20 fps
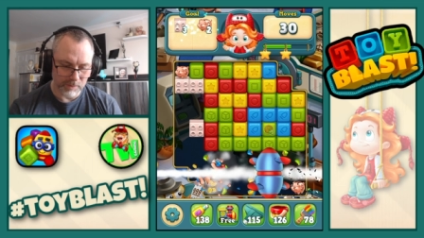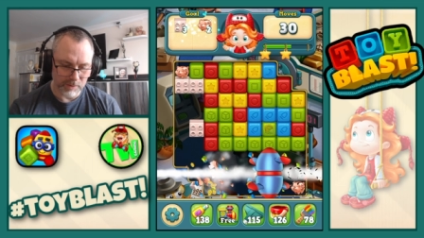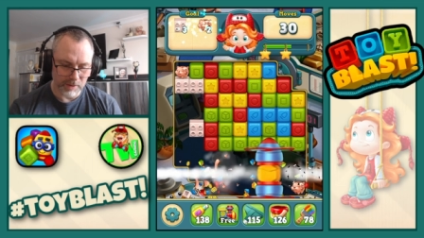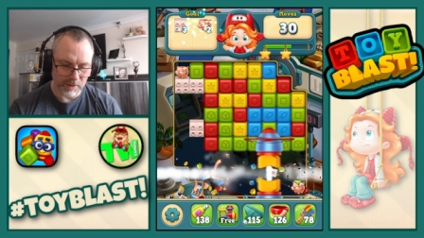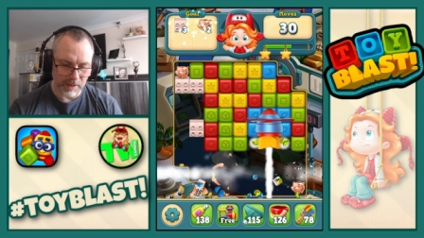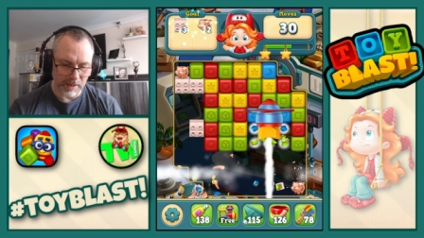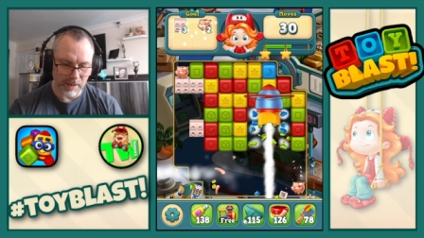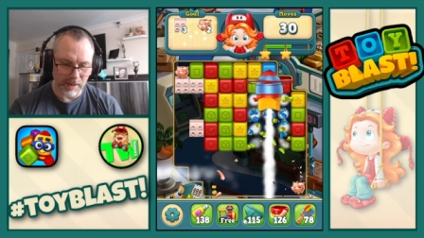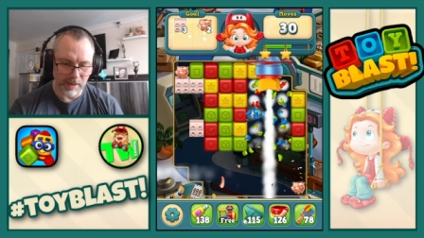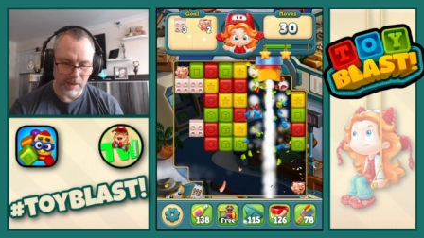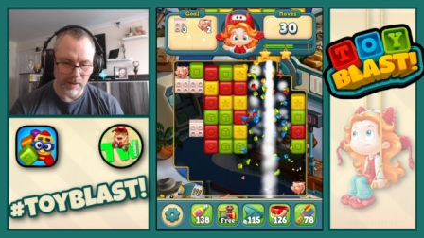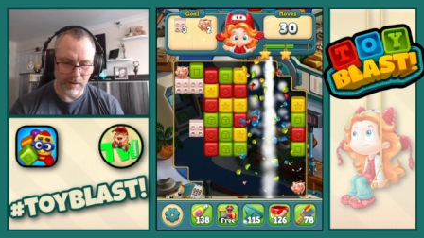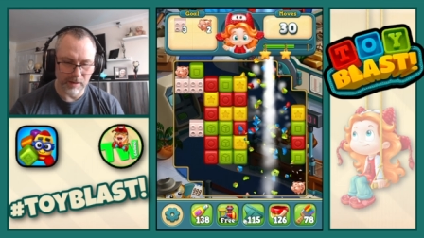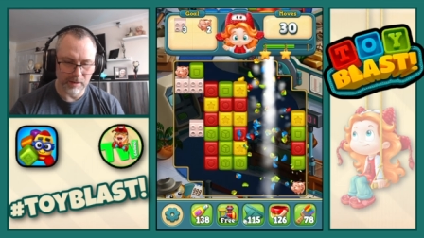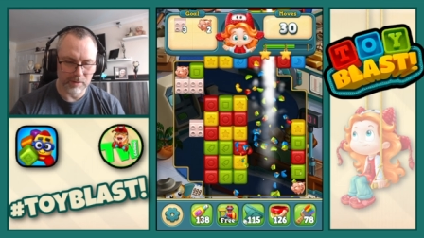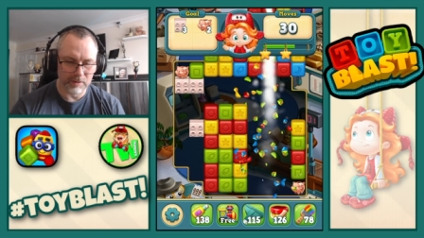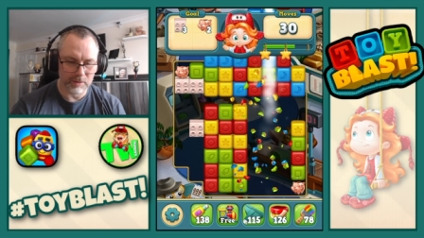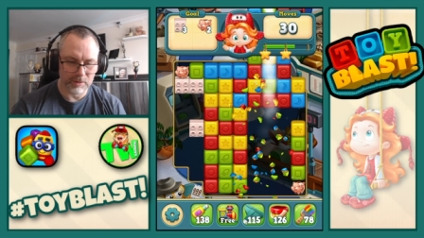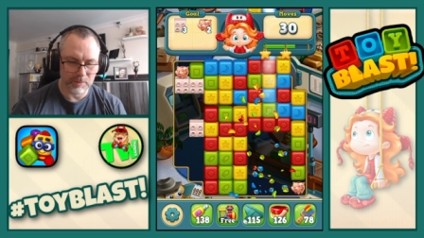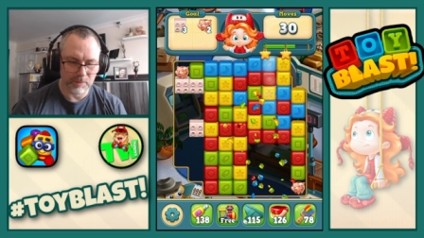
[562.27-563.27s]
there
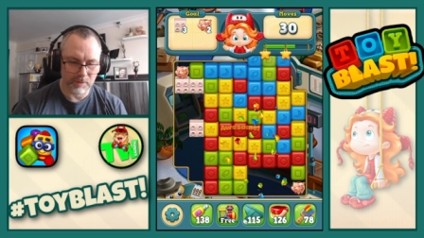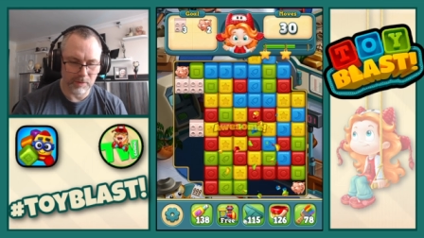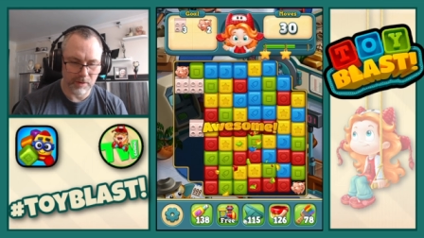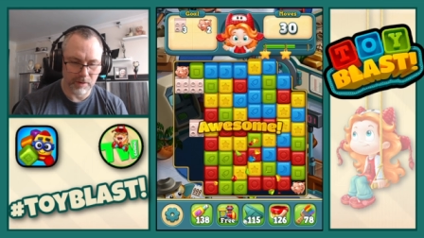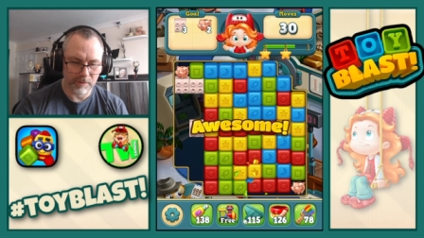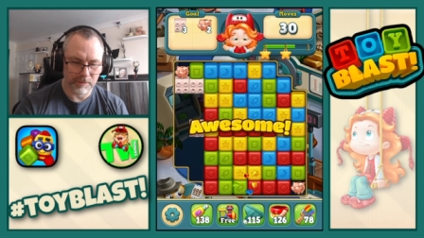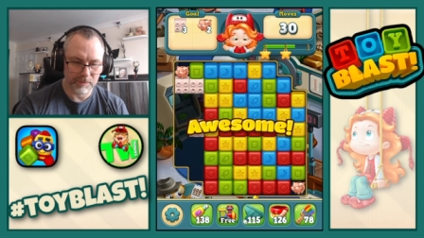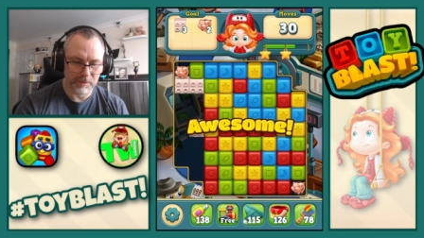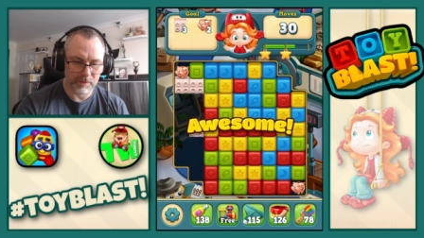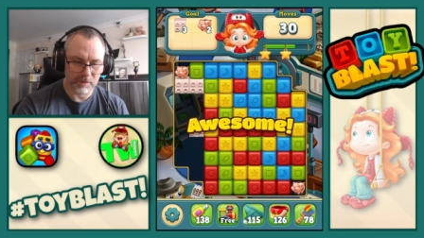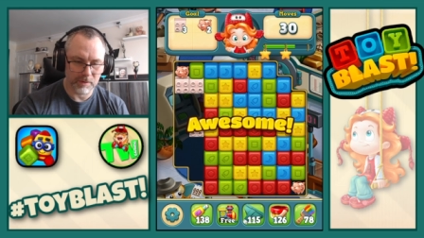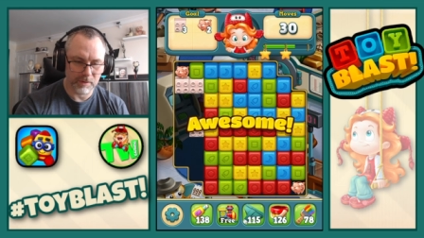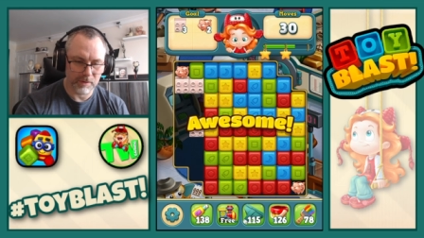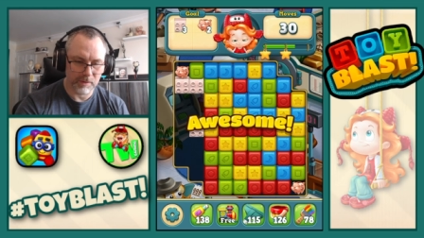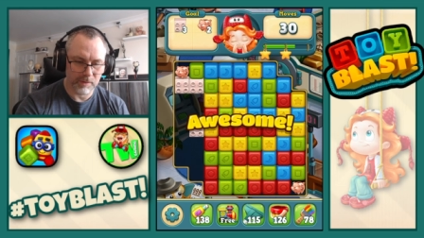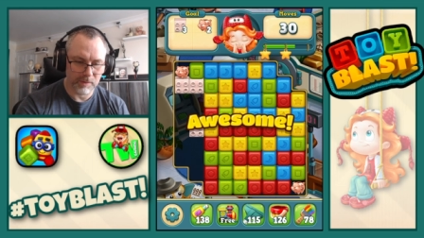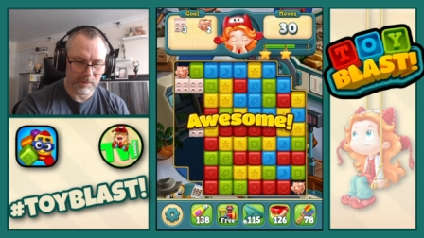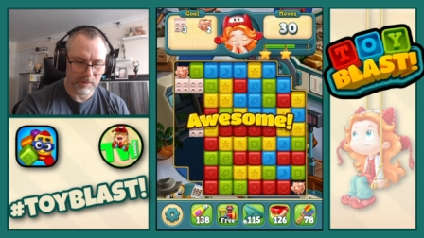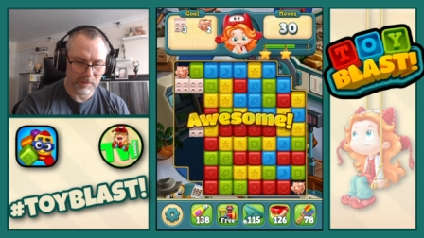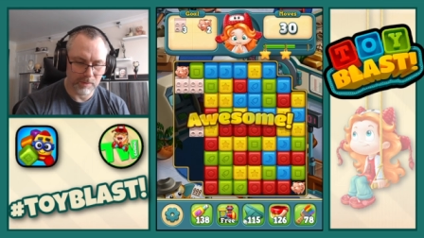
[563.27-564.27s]
because we're
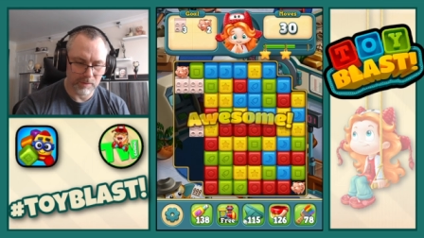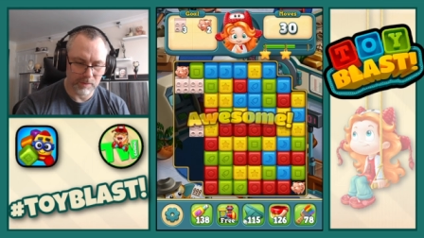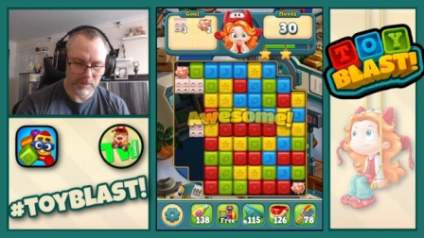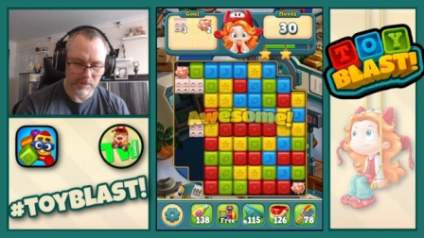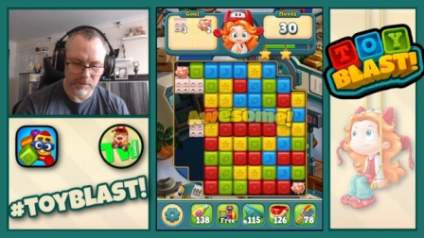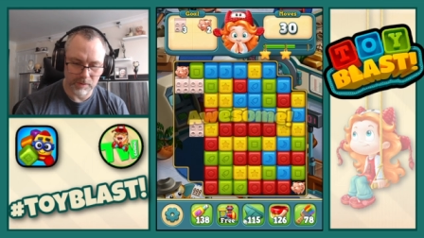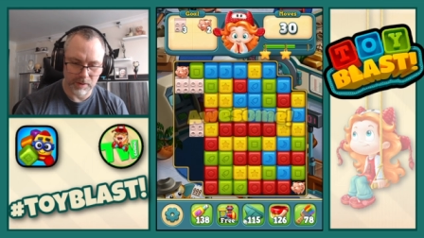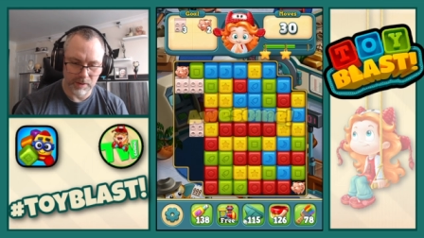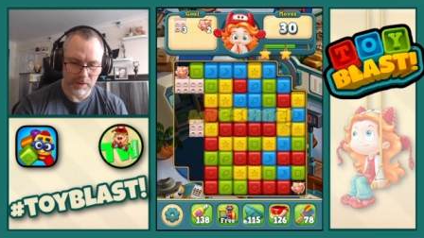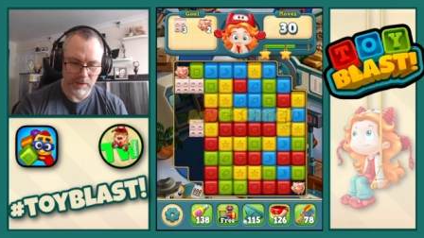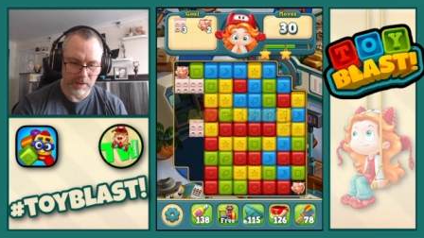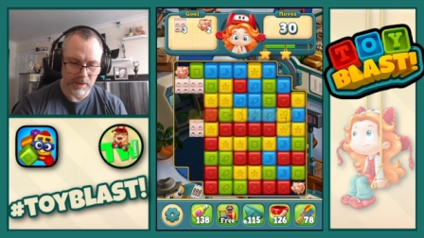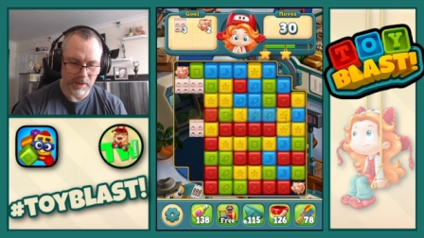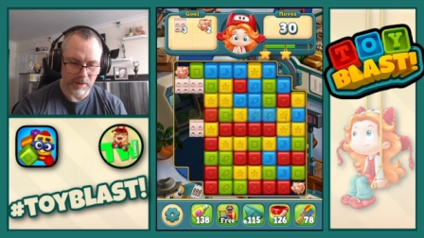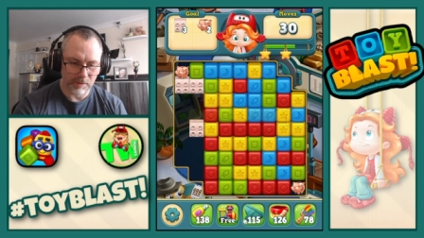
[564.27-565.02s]
after the